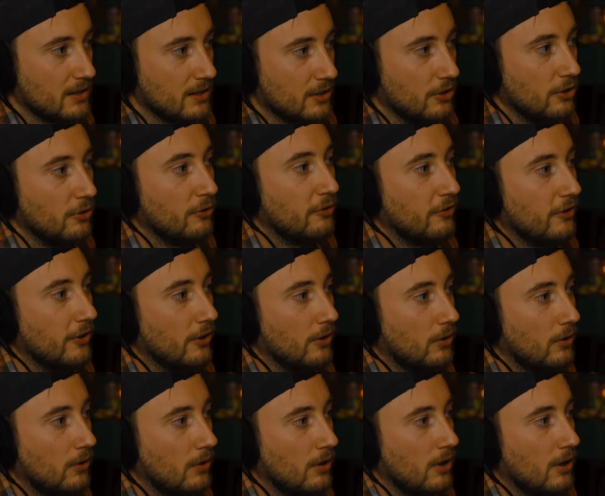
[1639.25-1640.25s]
Do
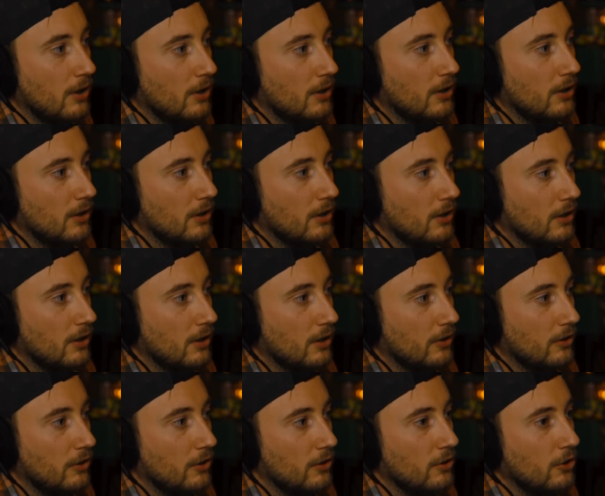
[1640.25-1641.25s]

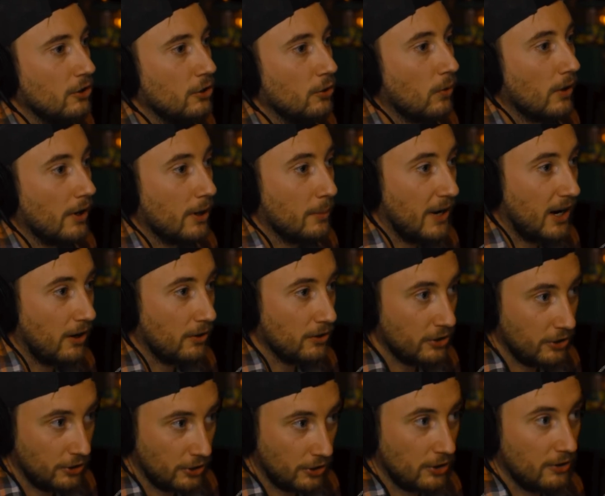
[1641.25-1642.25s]
you worry about
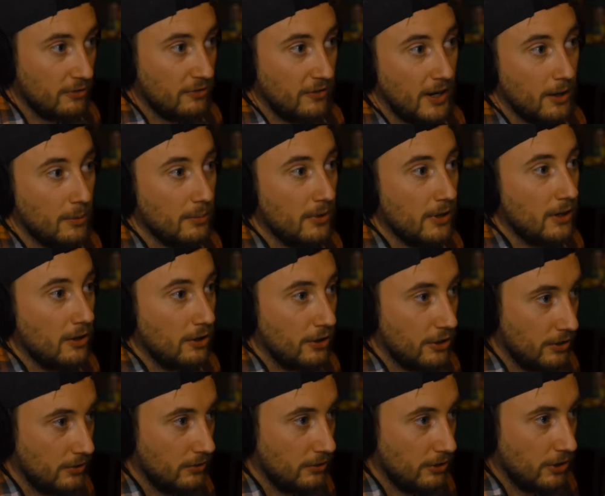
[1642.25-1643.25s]
your family or,
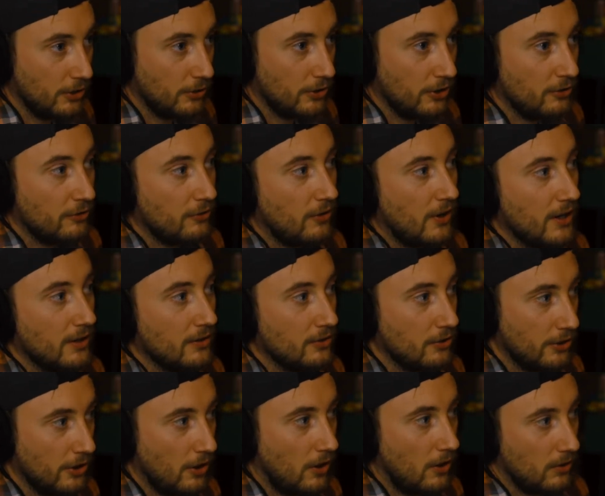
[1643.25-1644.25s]
your friends or
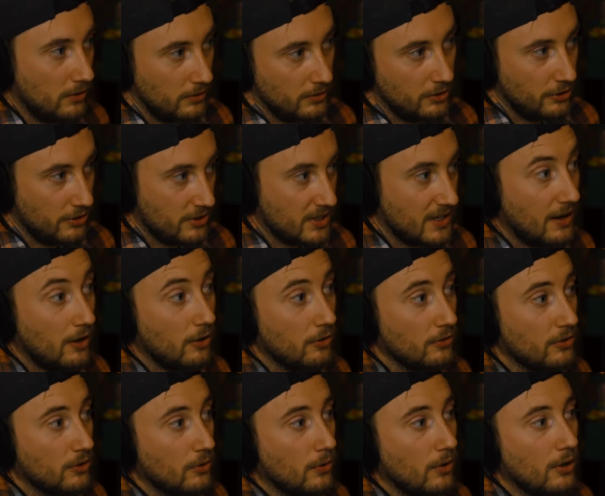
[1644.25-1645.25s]
y'all
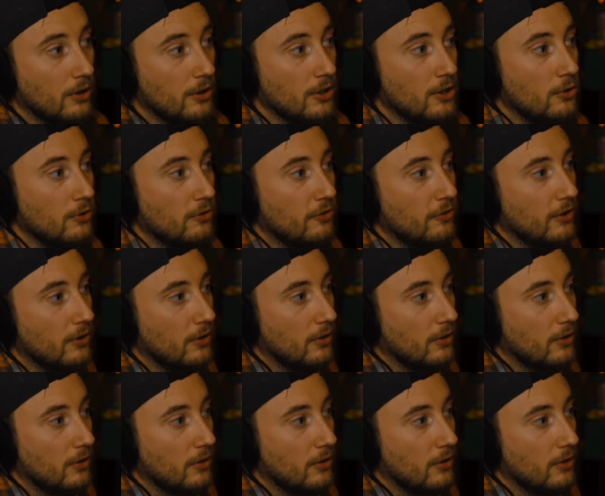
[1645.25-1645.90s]
yourselves, or you feel